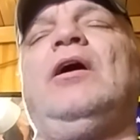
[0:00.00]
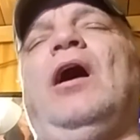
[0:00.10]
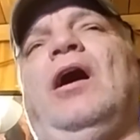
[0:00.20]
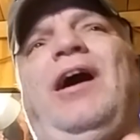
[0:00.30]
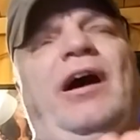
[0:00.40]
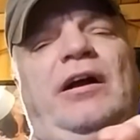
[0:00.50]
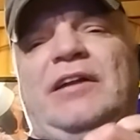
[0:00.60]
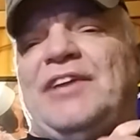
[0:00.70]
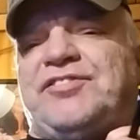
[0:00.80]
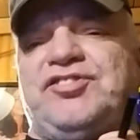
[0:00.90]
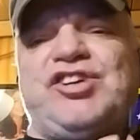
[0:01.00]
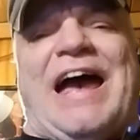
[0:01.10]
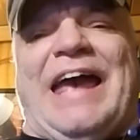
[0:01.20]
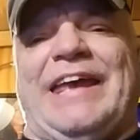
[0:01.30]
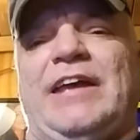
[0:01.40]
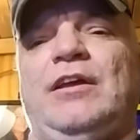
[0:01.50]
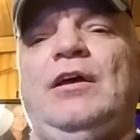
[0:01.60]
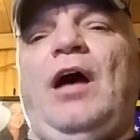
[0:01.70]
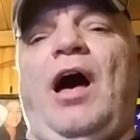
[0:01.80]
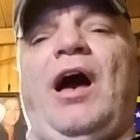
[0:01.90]
iron that's jagged,
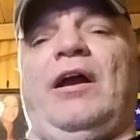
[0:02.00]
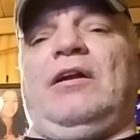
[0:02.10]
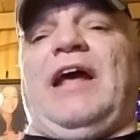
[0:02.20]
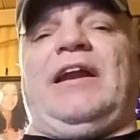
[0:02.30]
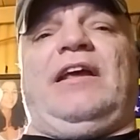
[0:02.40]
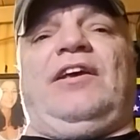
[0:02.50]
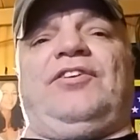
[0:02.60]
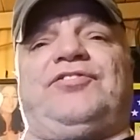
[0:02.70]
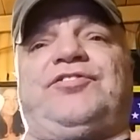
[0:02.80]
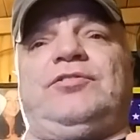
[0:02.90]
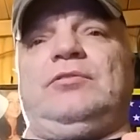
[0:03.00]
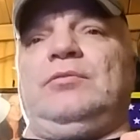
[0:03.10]
iron that is